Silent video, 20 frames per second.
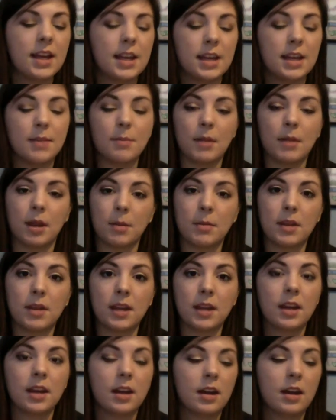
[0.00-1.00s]
it might
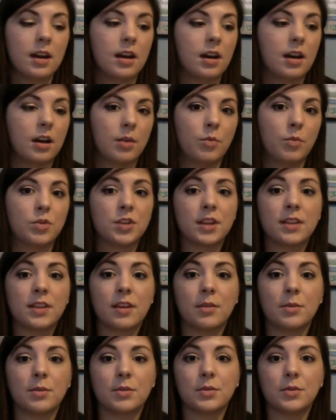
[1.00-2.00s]
be, which I
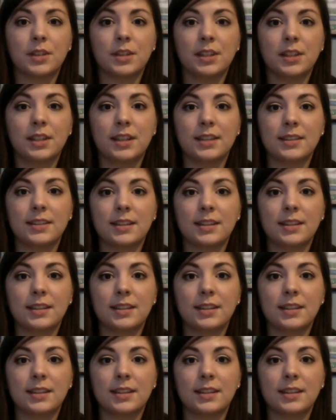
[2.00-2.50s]
thought was really nice and